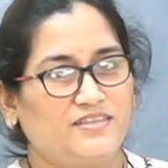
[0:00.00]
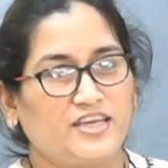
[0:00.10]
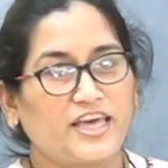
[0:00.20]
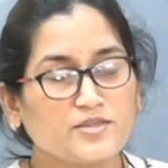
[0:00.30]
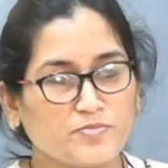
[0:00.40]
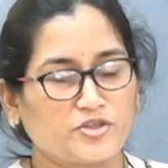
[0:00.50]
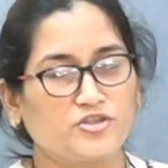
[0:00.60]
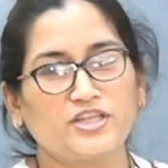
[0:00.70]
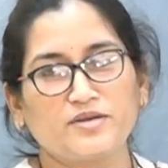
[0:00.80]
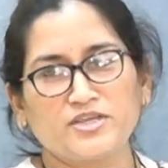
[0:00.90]

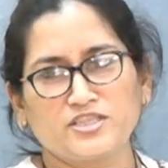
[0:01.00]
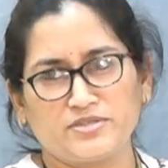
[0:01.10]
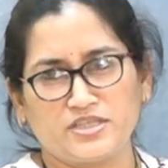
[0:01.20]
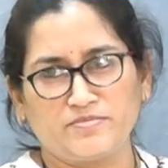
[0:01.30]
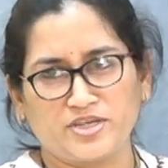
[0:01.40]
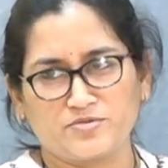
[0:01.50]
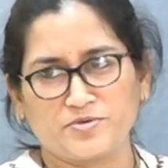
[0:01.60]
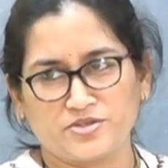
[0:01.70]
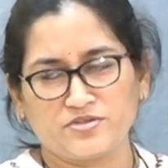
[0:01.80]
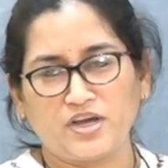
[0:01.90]
Expression. There must be some
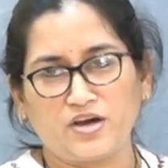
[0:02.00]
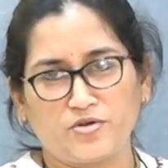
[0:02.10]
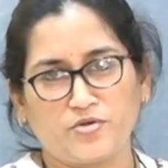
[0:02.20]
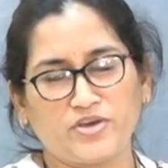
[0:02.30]
expression. How do